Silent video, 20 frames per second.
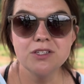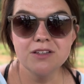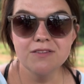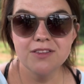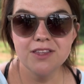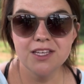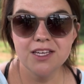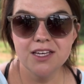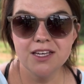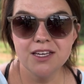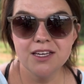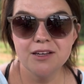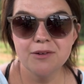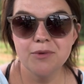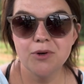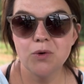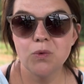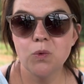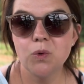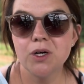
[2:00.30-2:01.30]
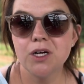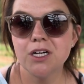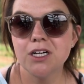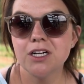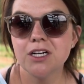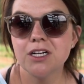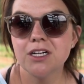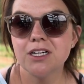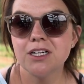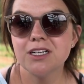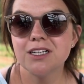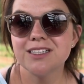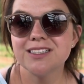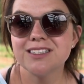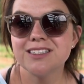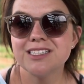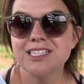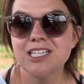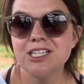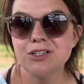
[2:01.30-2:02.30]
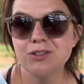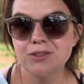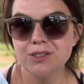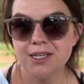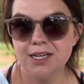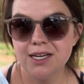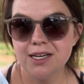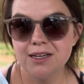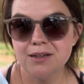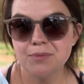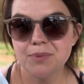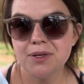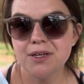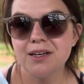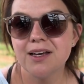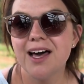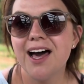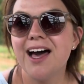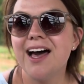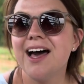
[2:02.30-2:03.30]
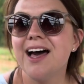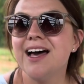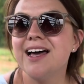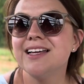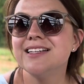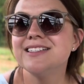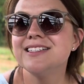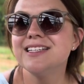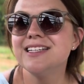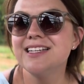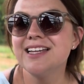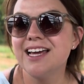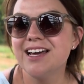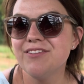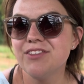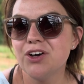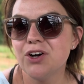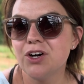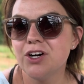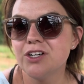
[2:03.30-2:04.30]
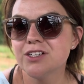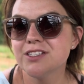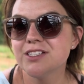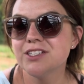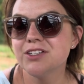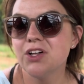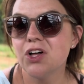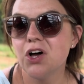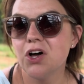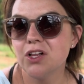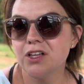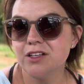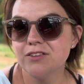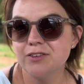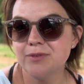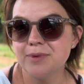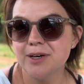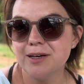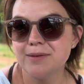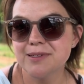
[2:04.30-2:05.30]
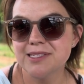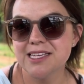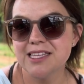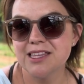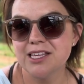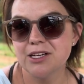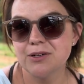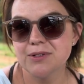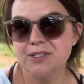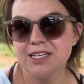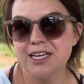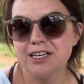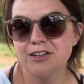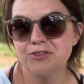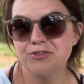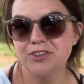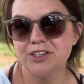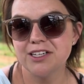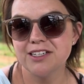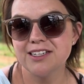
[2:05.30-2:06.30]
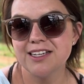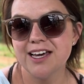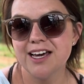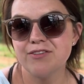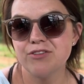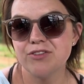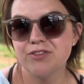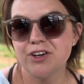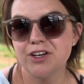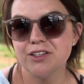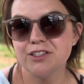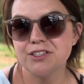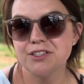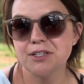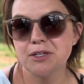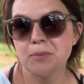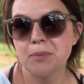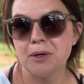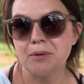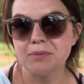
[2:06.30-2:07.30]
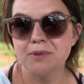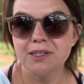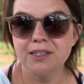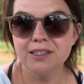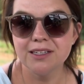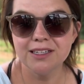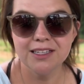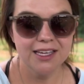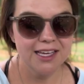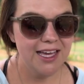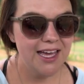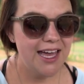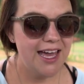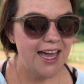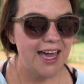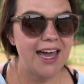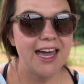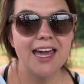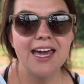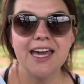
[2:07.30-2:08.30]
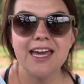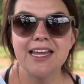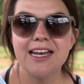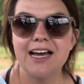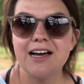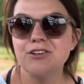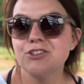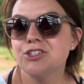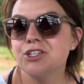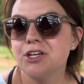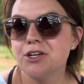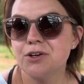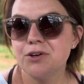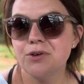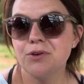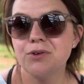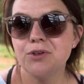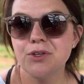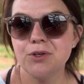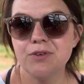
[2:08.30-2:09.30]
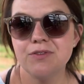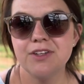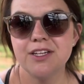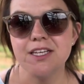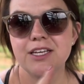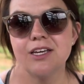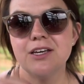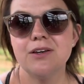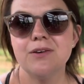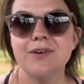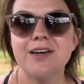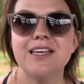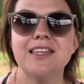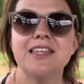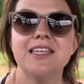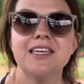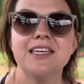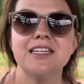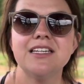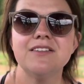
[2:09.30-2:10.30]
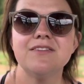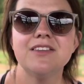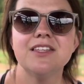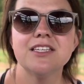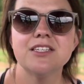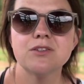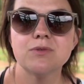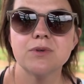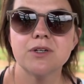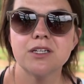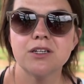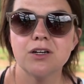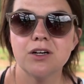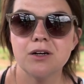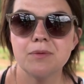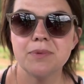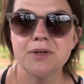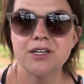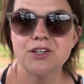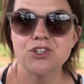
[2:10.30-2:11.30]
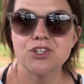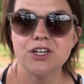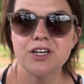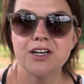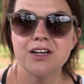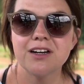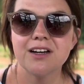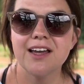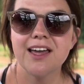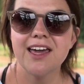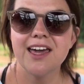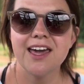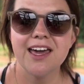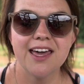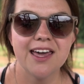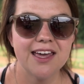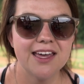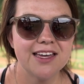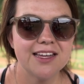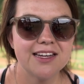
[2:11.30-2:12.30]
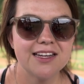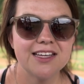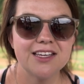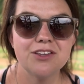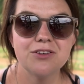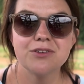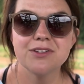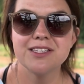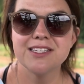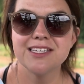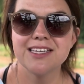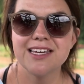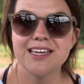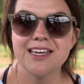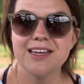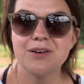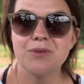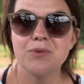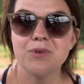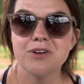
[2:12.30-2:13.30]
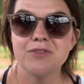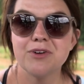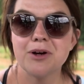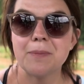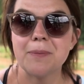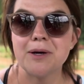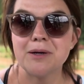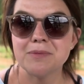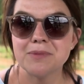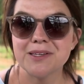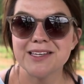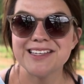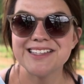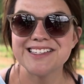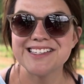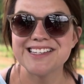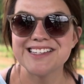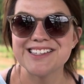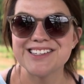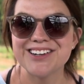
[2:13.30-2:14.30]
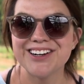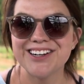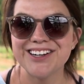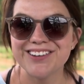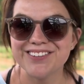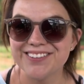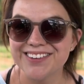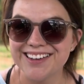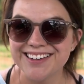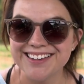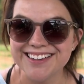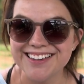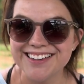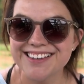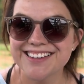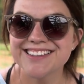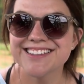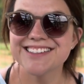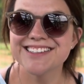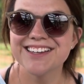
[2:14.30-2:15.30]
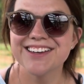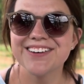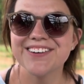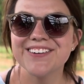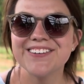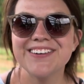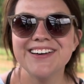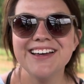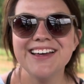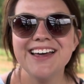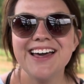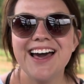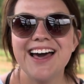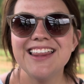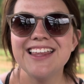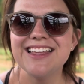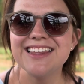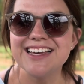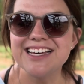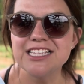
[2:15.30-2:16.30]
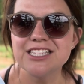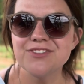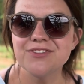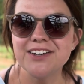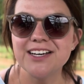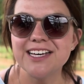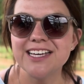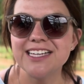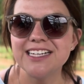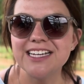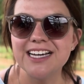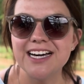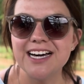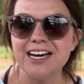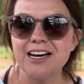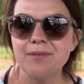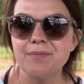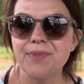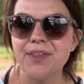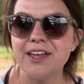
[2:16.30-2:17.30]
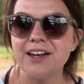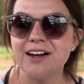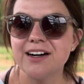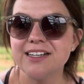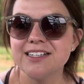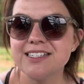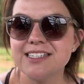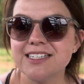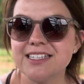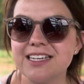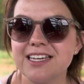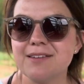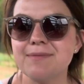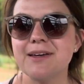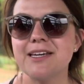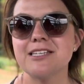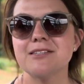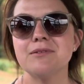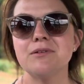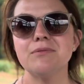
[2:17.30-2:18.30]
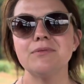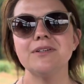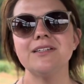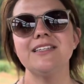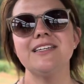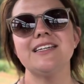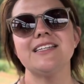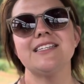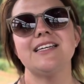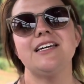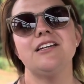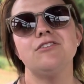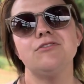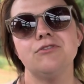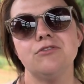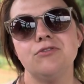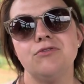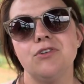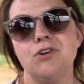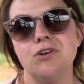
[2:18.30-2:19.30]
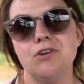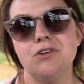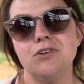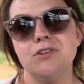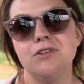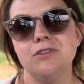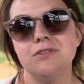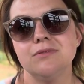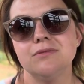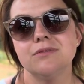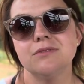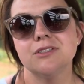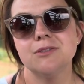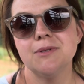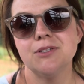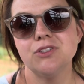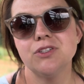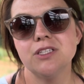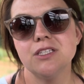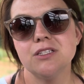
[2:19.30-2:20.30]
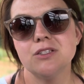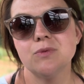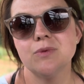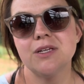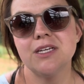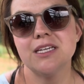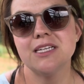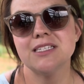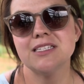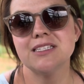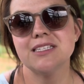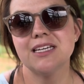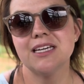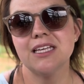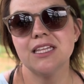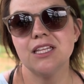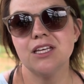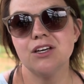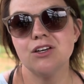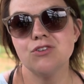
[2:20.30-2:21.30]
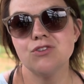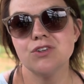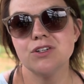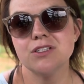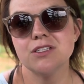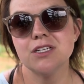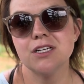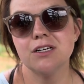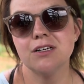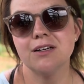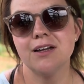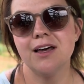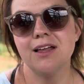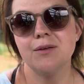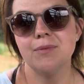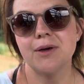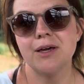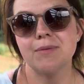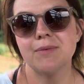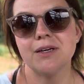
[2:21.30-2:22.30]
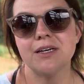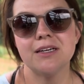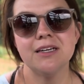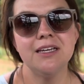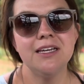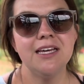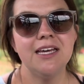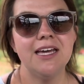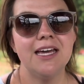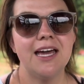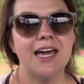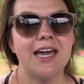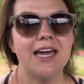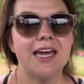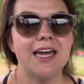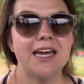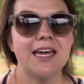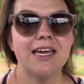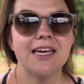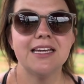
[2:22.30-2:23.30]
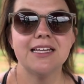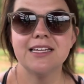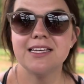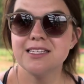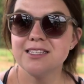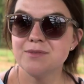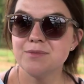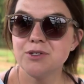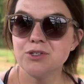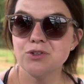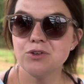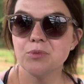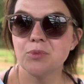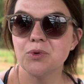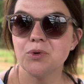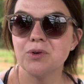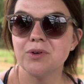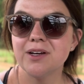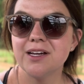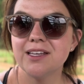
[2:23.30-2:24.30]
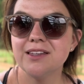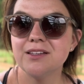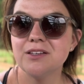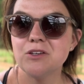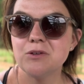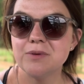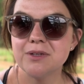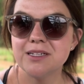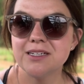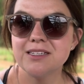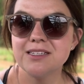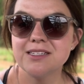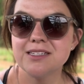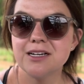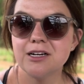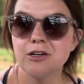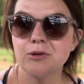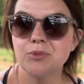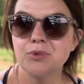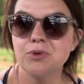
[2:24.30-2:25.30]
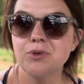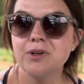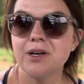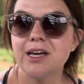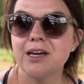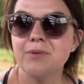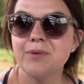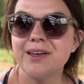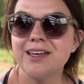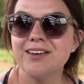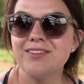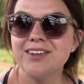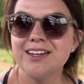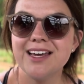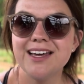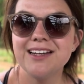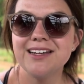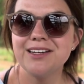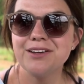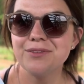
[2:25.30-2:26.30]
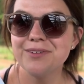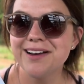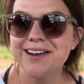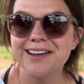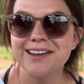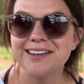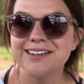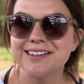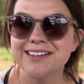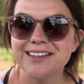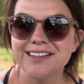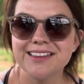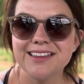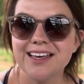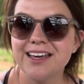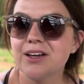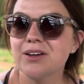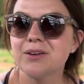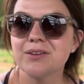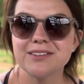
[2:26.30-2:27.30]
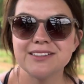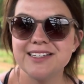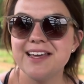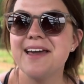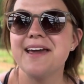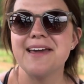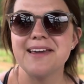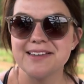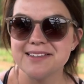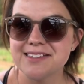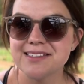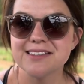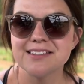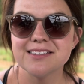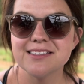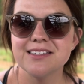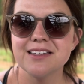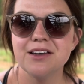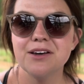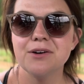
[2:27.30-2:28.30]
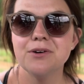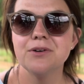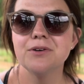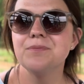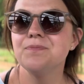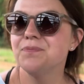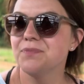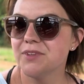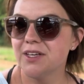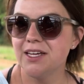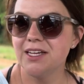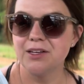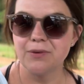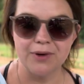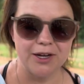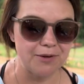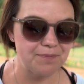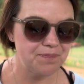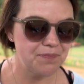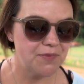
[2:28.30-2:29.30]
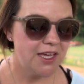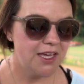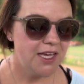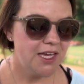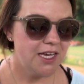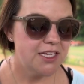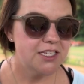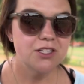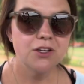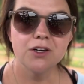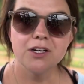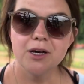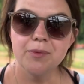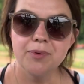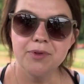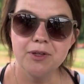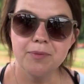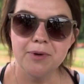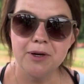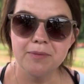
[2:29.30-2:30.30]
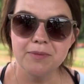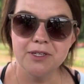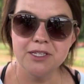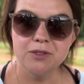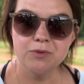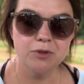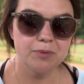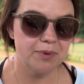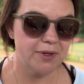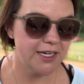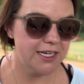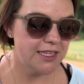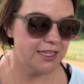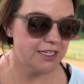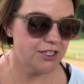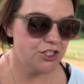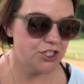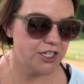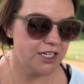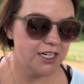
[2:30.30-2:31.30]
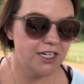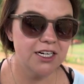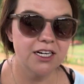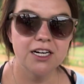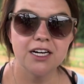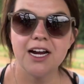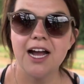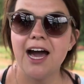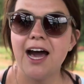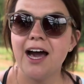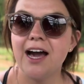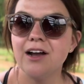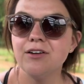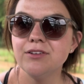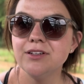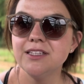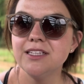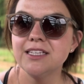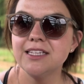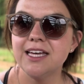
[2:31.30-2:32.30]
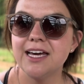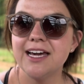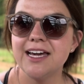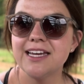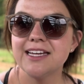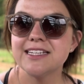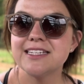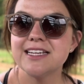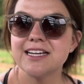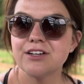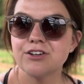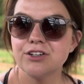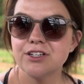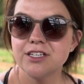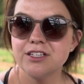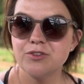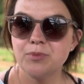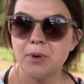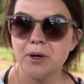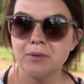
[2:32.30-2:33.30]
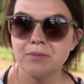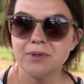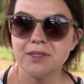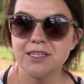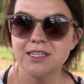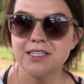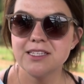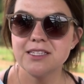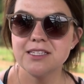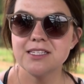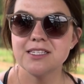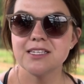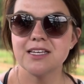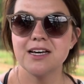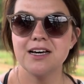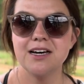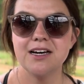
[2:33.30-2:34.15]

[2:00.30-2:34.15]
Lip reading: of them were tilled up. I didn't have the heart to till all of them up because I thought it was kind of fun to have a volunteer pumpkin. And I'll show you a video at the end of this one or a picture, and you'll see one of our pumpkins that's already ready. So I think that's fun. And honestly, it makes me really excited for fall, especially this week because it's like in the hundreds here in Alabama. And it's miserable and the humidity is terrible and we haven't had any rain in like days. So anyway, so a couple of the pumpkins we're planting this year, I really like decorative pumpkins.